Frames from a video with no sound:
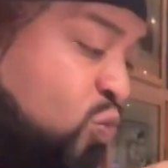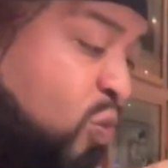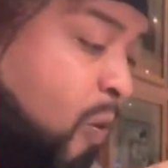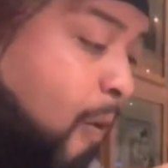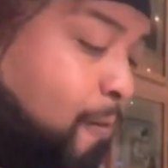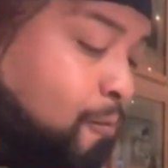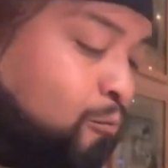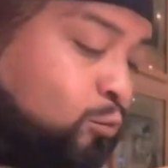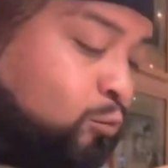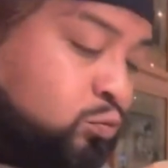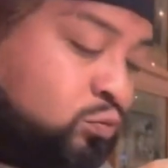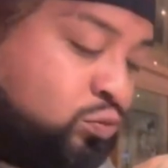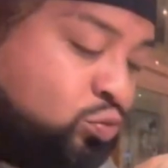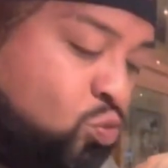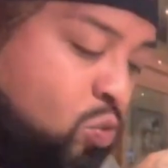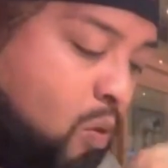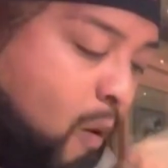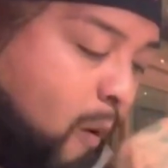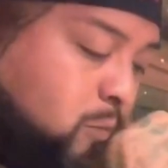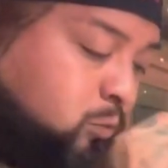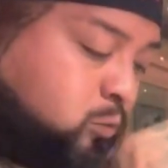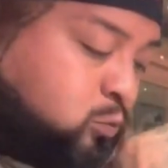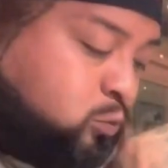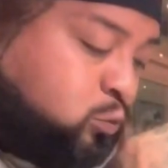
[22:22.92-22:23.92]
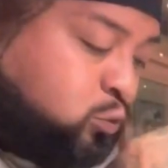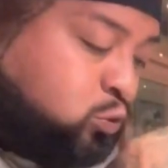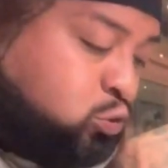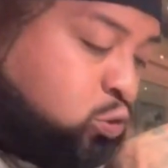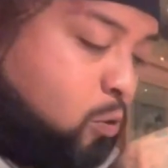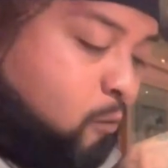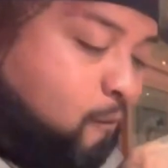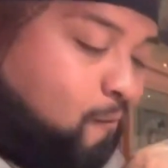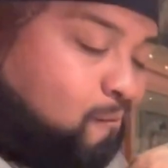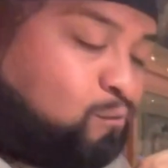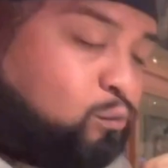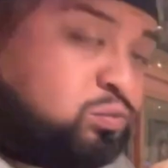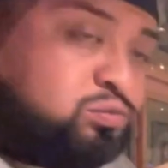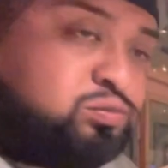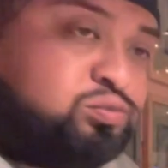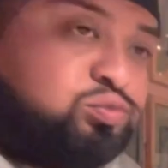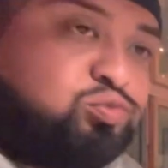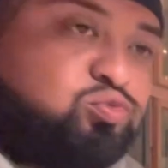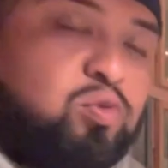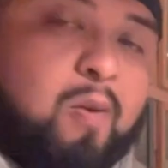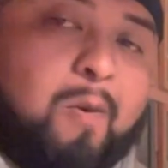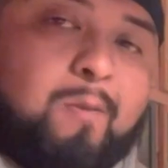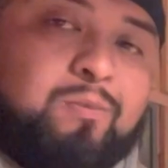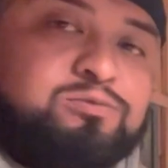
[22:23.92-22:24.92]
But it's okay. It
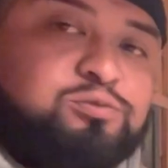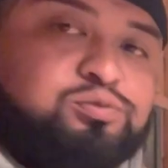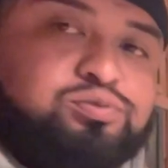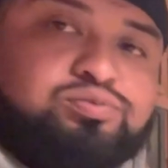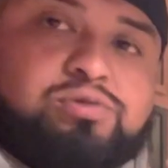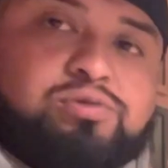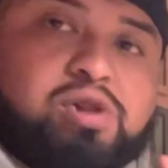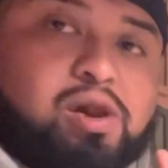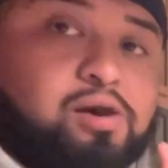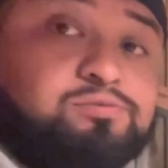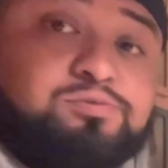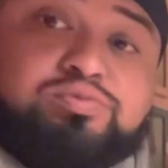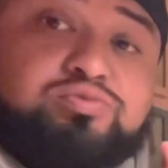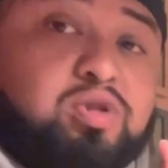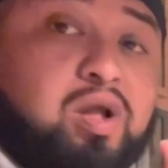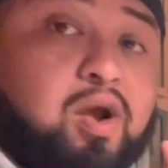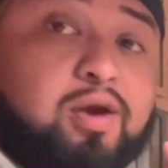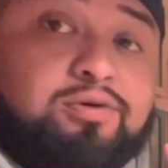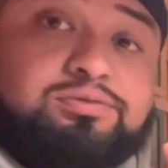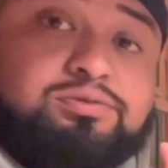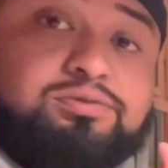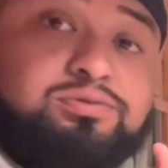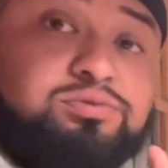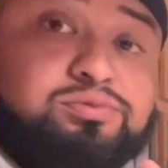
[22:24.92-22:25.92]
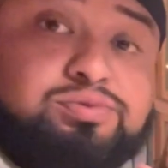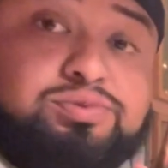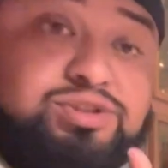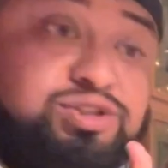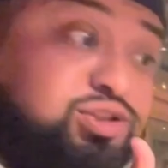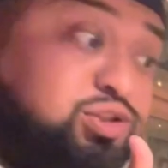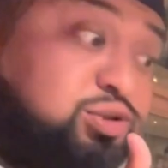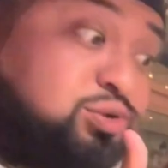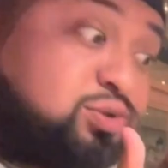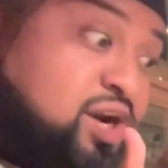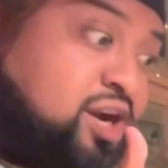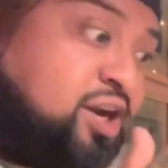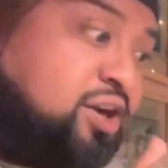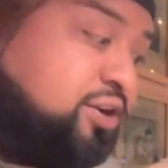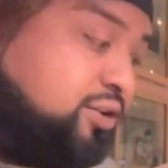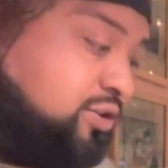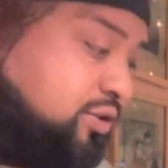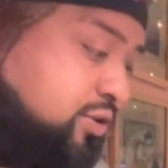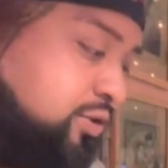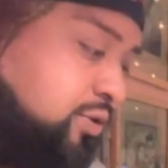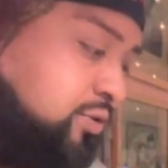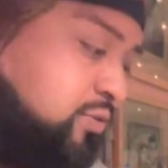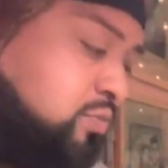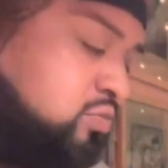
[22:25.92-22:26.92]
was still good. We just tried it,
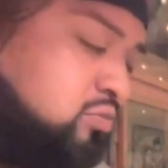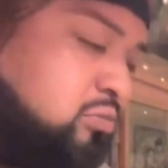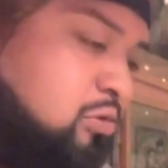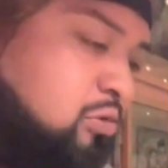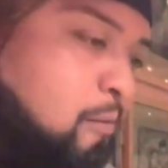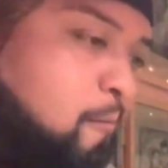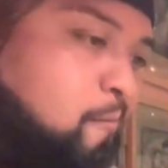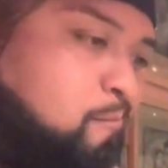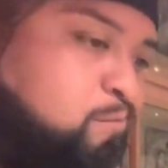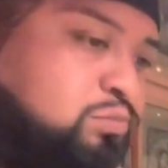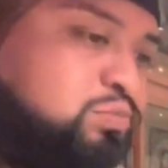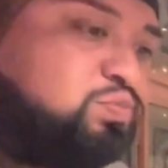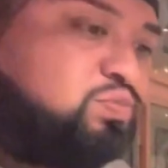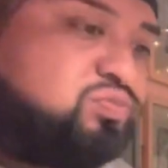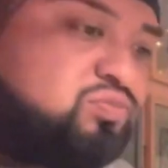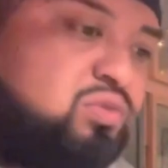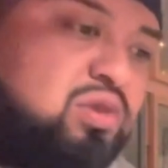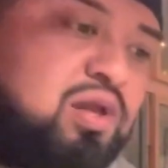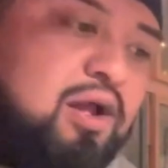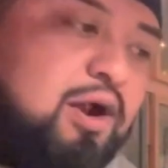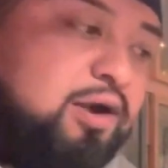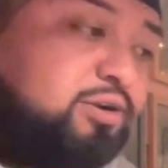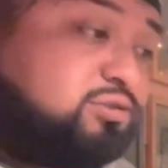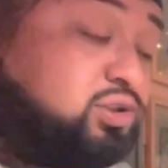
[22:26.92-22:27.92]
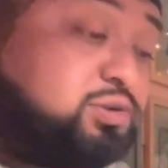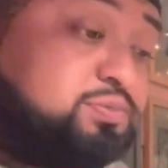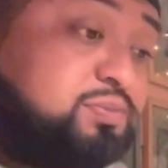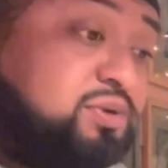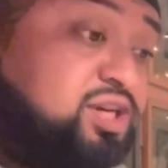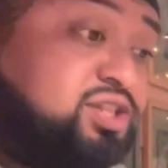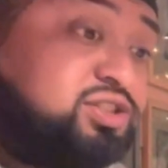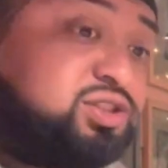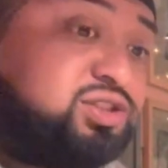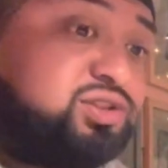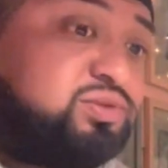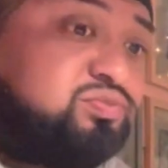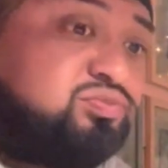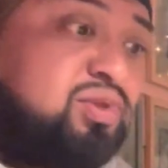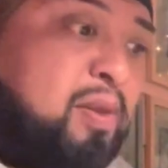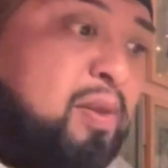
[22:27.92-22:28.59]
you know. Yeah. It's amazing.